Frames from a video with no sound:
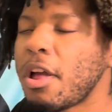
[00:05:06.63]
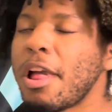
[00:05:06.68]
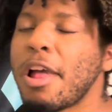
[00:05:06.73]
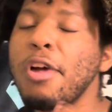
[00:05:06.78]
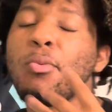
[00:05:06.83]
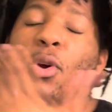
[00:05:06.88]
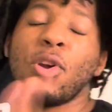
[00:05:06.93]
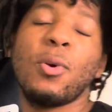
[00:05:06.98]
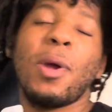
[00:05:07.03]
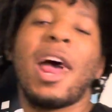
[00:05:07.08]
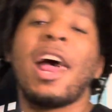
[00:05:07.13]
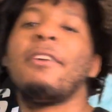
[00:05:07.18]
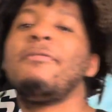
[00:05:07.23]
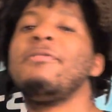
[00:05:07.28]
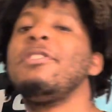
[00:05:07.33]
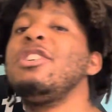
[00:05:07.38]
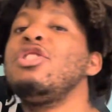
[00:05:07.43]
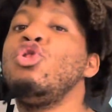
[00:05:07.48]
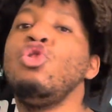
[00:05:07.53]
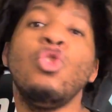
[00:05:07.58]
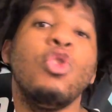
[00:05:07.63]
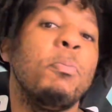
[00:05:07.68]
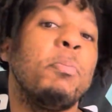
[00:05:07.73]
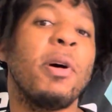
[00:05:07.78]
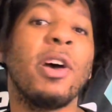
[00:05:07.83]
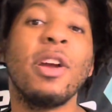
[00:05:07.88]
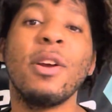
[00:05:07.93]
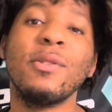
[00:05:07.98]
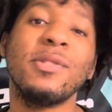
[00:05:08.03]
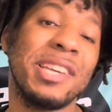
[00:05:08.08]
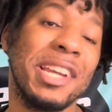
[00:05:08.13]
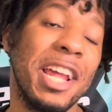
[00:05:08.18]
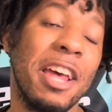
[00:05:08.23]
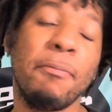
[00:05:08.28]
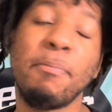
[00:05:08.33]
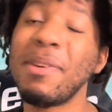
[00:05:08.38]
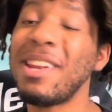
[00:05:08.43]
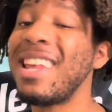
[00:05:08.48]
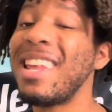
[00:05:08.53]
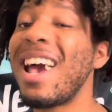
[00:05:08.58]
where you have these new players that have
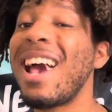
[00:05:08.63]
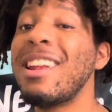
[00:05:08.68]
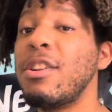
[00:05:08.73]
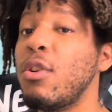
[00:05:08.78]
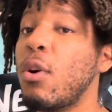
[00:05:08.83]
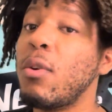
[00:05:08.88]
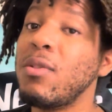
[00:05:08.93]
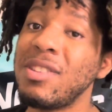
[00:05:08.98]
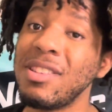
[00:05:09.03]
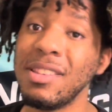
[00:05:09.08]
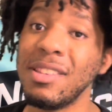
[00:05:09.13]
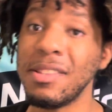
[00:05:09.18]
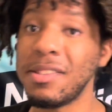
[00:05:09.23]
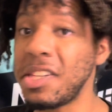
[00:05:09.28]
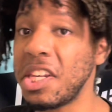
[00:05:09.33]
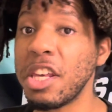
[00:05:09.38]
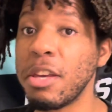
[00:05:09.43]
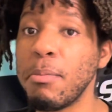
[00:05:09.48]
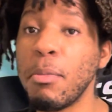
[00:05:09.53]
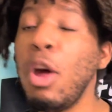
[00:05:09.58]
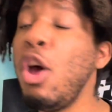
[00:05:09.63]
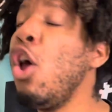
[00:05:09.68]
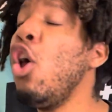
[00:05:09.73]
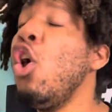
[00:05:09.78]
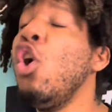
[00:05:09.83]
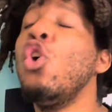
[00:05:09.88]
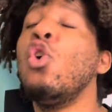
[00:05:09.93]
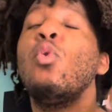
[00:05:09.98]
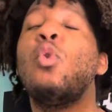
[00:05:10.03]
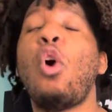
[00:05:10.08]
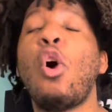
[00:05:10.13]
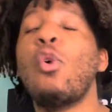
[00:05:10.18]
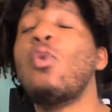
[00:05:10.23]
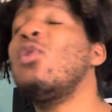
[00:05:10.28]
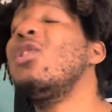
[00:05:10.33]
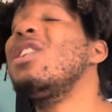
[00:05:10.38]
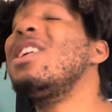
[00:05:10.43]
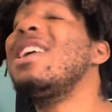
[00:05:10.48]
been added onto the team who already